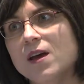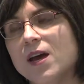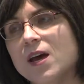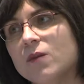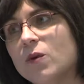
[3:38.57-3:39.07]

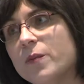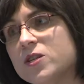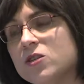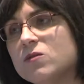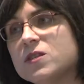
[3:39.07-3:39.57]
And when my
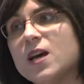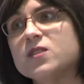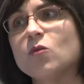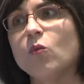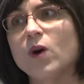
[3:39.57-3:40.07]
students
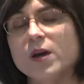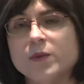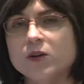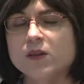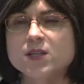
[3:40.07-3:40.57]
ask, why am
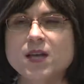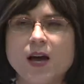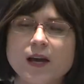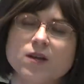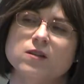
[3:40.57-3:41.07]
I doing this?
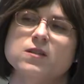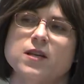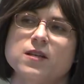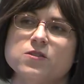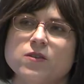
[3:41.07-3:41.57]
I couldn't
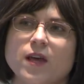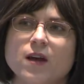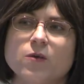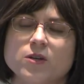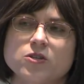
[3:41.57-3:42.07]
answer that
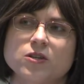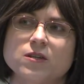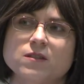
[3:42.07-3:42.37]
question.